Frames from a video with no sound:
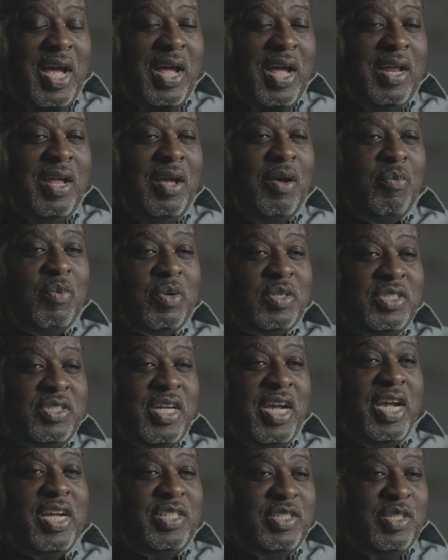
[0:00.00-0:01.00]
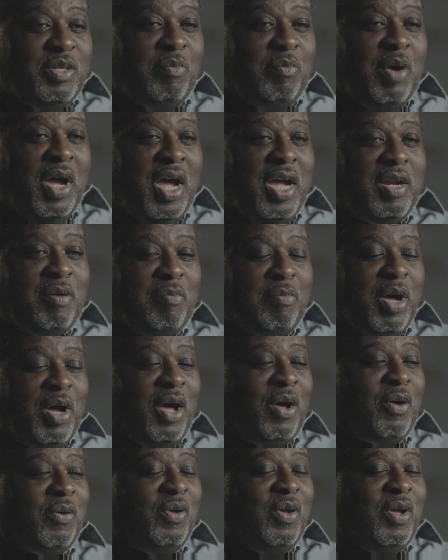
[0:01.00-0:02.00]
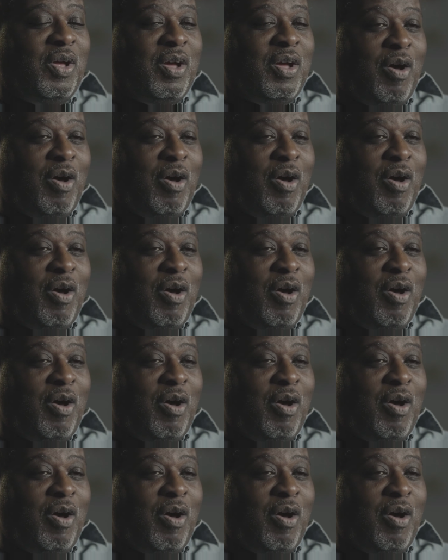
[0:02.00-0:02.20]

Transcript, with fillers: that will change your mind about